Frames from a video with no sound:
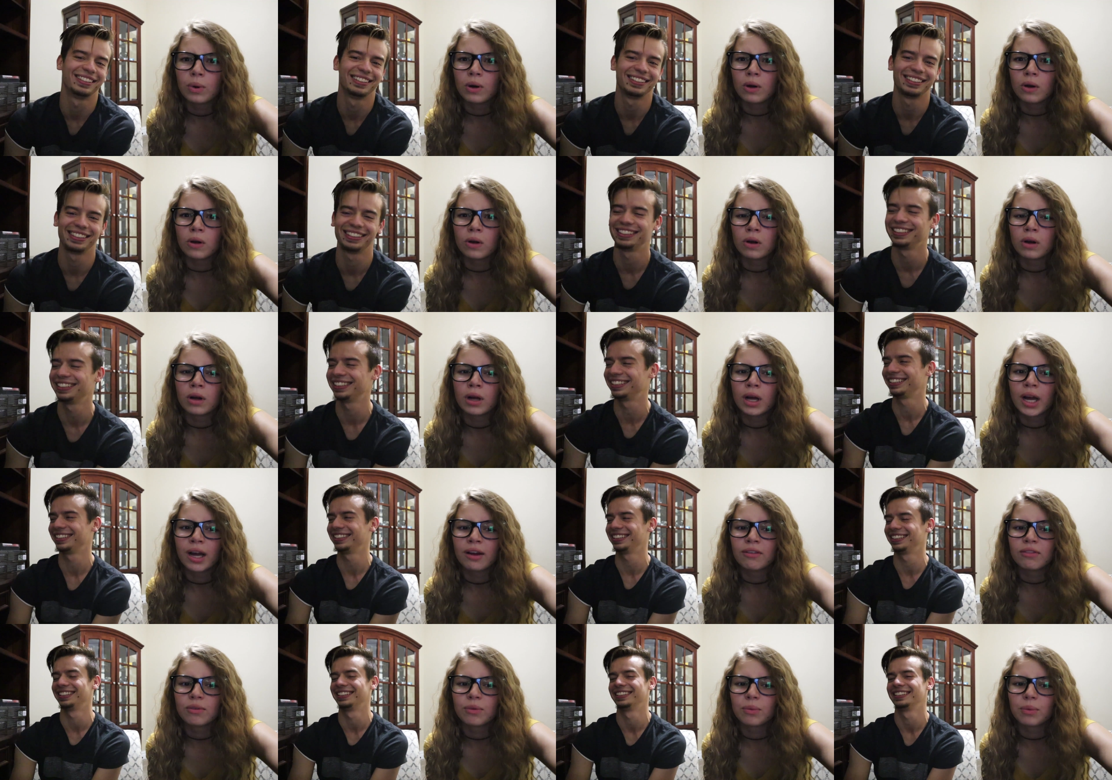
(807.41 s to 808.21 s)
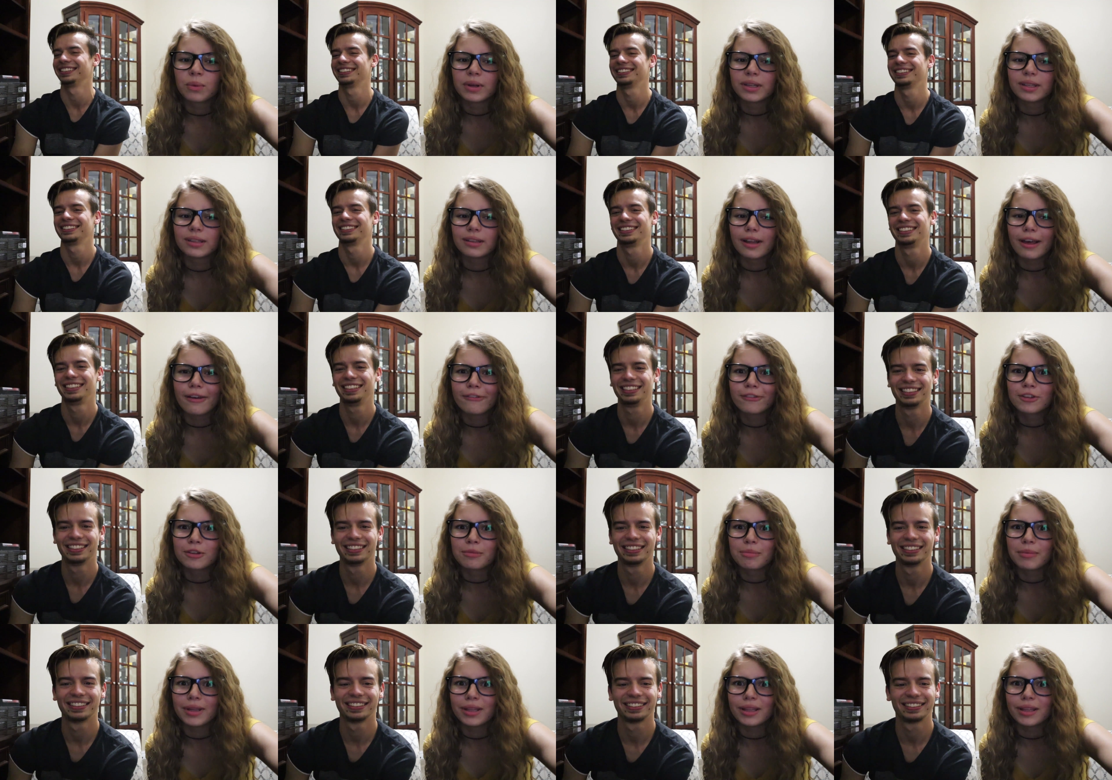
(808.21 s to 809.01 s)
Speaker 1: well, everyone
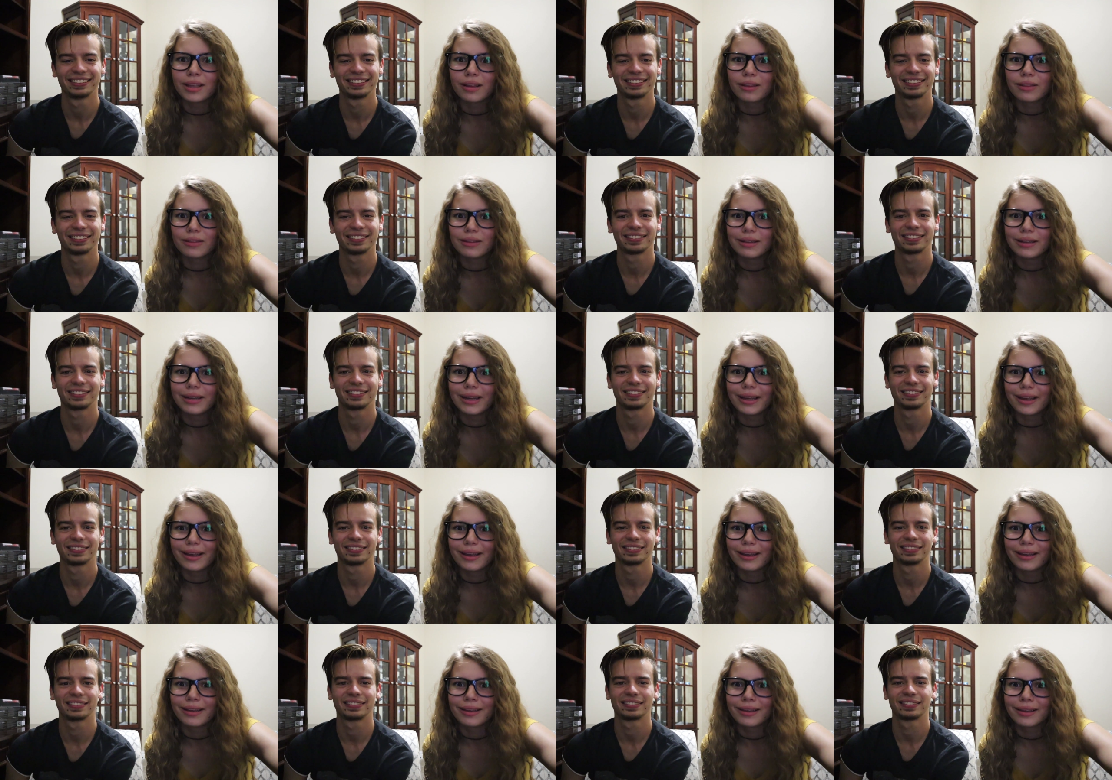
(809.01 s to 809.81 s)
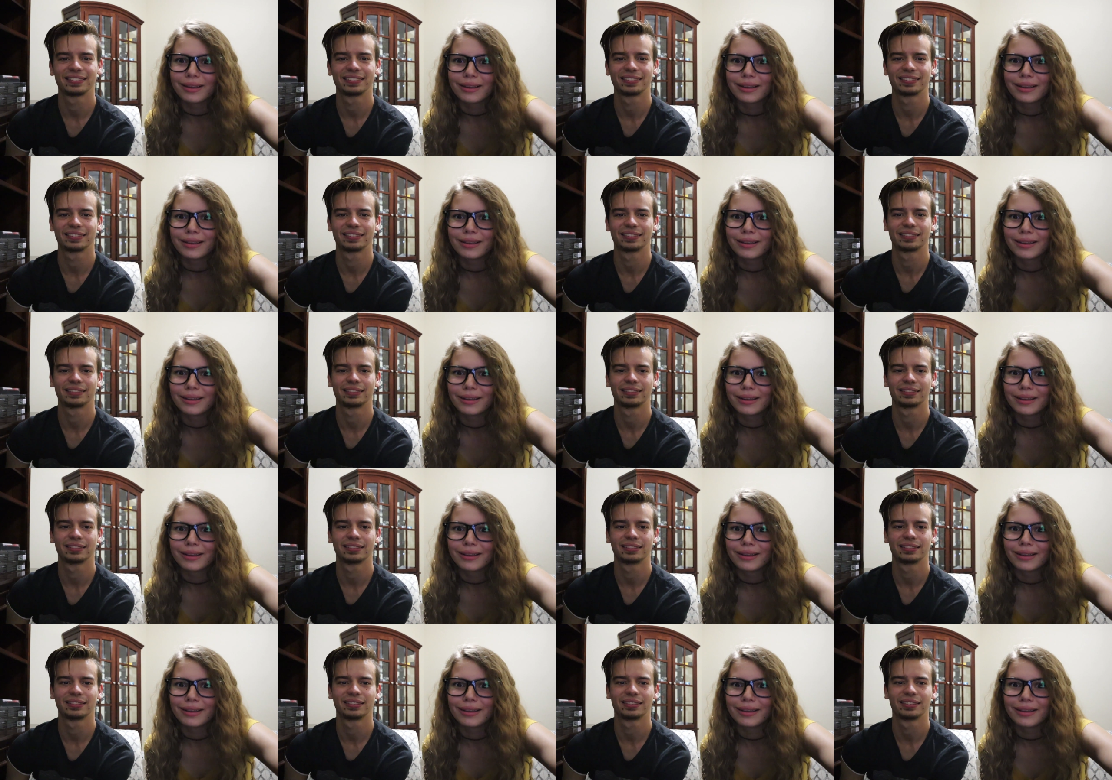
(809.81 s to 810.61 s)
left me the other day.
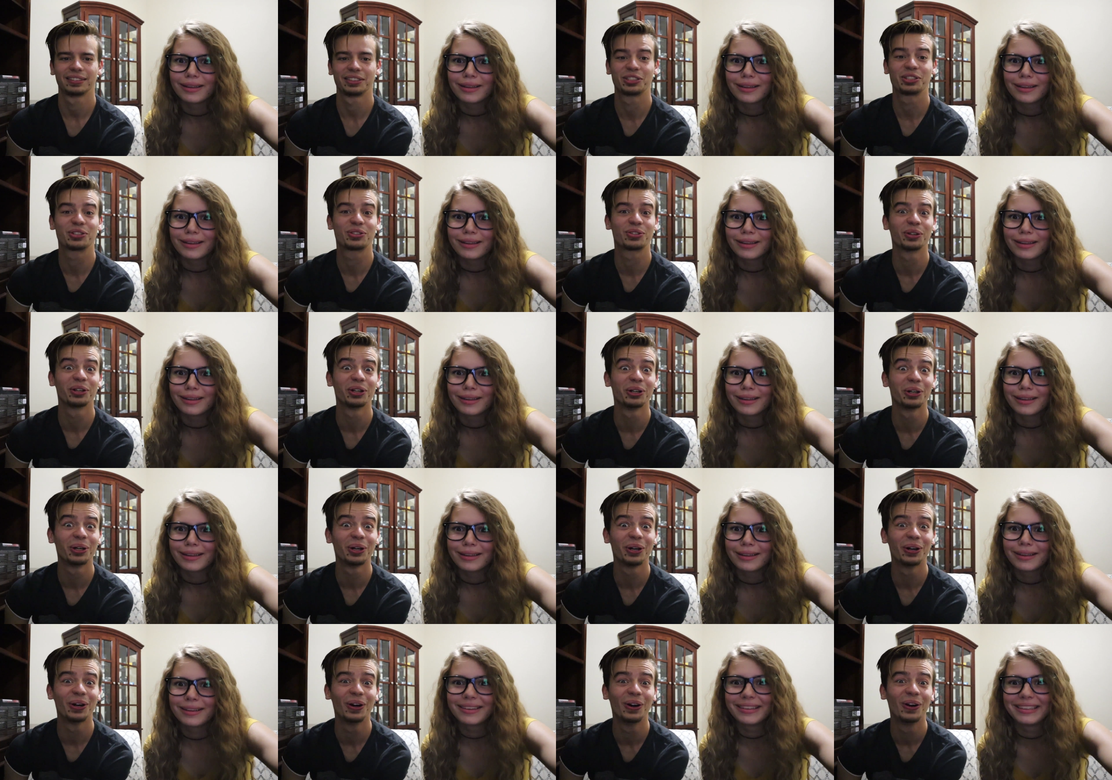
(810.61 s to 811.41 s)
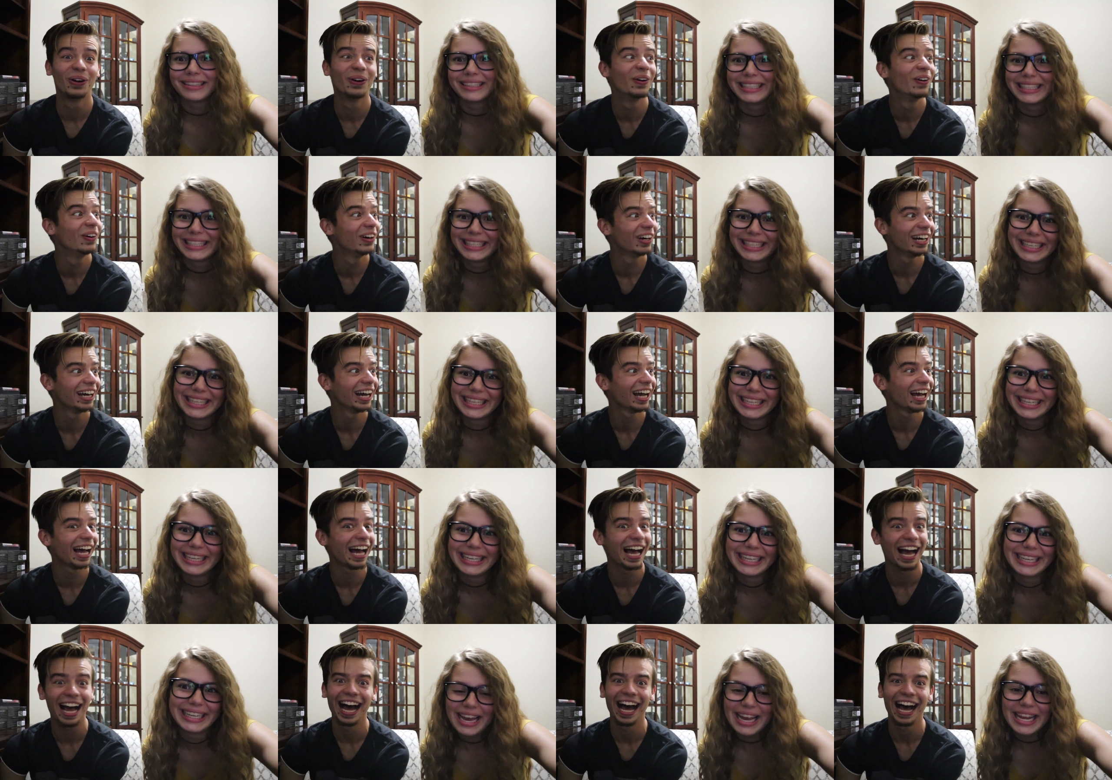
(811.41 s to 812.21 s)
True.
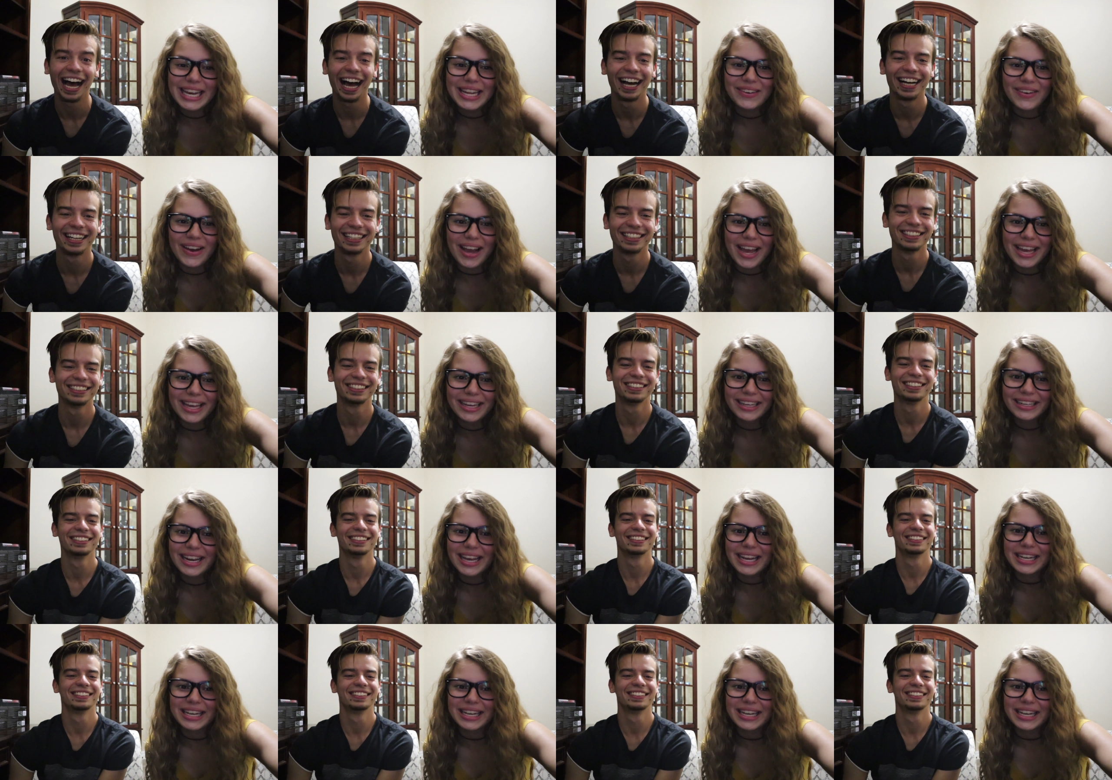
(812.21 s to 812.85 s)
anyway,